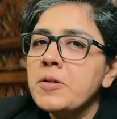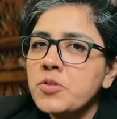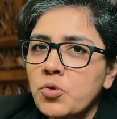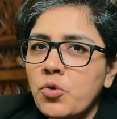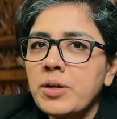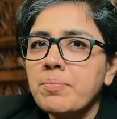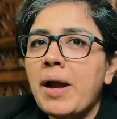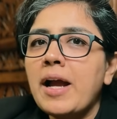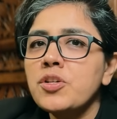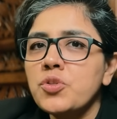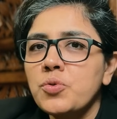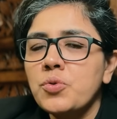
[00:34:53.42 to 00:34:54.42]
So going
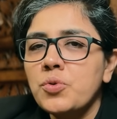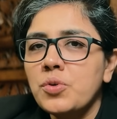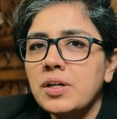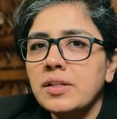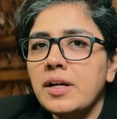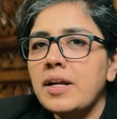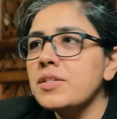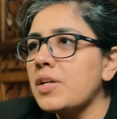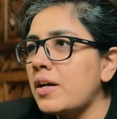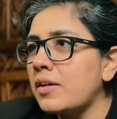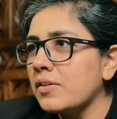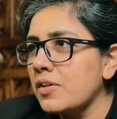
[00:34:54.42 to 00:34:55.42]
back to the
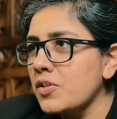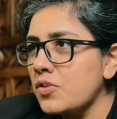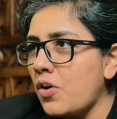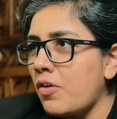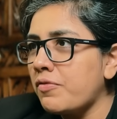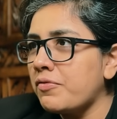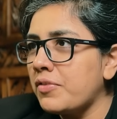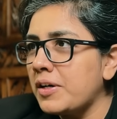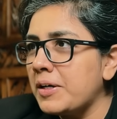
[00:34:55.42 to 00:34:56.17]
entire this of